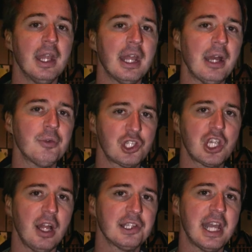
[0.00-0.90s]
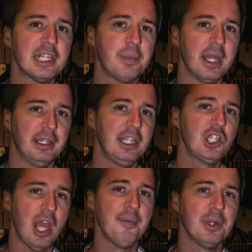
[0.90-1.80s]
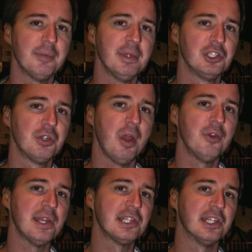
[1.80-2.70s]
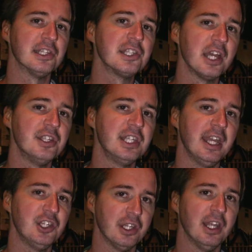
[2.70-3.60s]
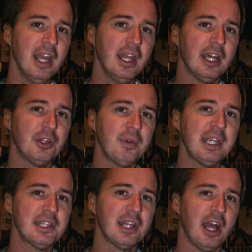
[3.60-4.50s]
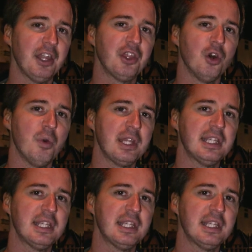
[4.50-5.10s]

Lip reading: Now that was Charles Nisbet, the chairman of the Milton Road Residents Association. Now the reason that I thought what